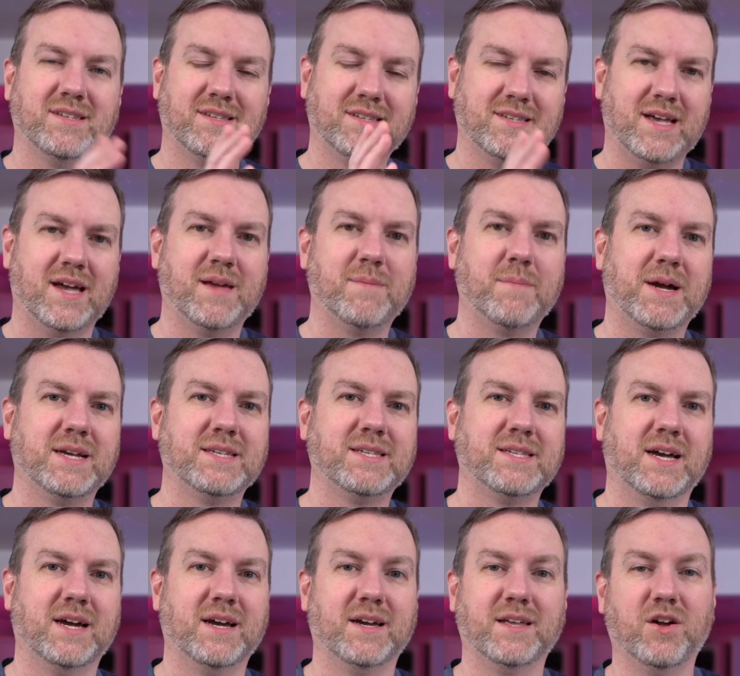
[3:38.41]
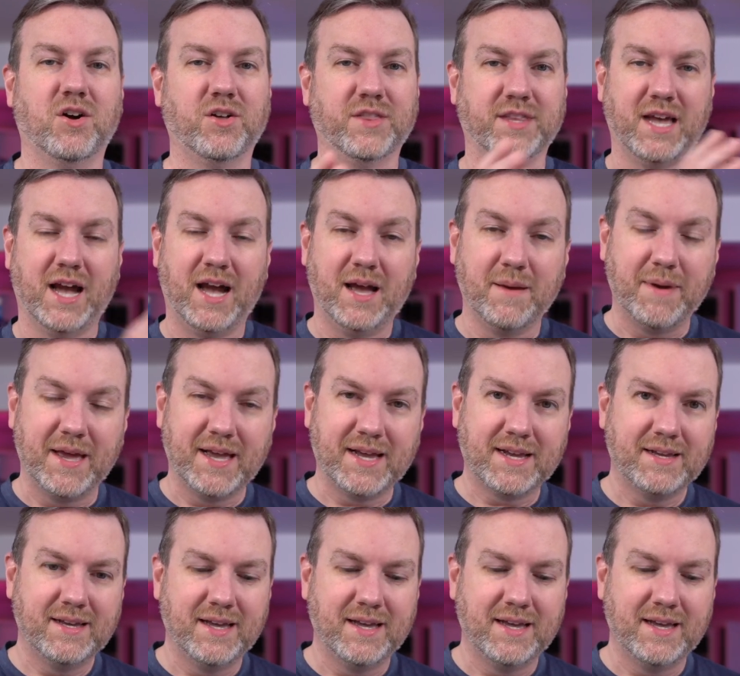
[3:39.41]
side by side on the iMac